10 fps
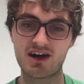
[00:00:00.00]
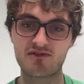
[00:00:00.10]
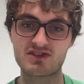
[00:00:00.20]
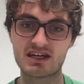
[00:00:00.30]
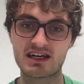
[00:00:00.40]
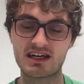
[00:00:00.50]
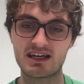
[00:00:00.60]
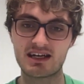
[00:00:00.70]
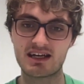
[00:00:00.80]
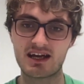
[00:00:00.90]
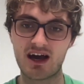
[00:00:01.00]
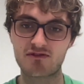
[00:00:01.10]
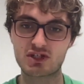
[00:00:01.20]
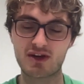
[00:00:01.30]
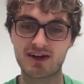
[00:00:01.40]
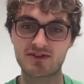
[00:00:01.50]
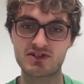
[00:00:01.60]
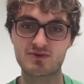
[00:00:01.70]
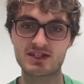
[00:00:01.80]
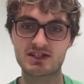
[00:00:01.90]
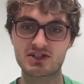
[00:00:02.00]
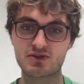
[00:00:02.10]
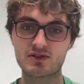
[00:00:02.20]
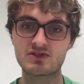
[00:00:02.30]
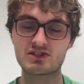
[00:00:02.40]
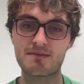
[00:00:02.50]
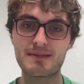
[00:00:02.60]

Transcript: after going on this research cruise to